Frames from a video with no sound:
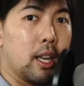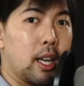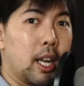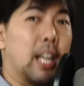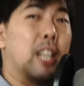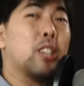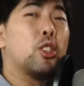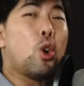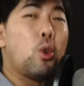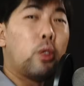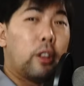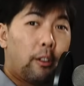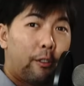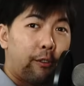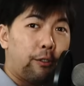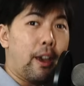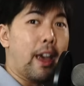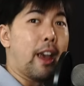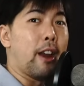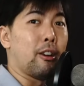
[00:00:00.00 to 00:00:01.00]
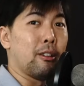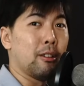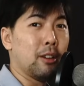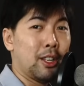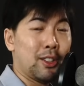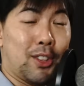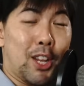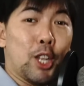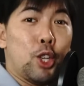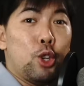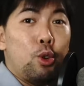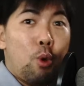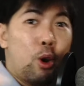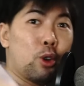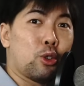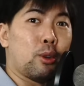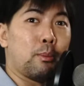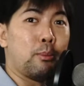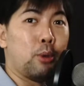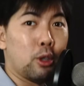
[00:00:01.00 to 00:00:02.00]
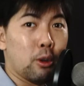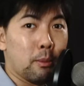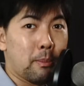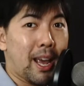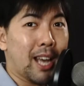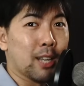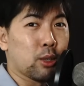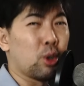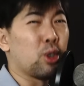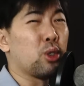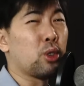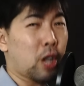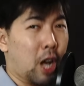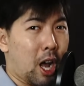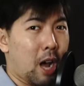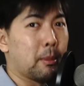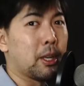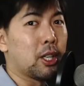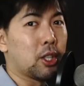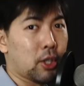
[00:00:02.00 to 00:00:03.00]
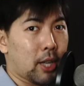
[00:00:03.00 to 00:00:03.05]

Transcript: it is only fair that you also put your password on the comment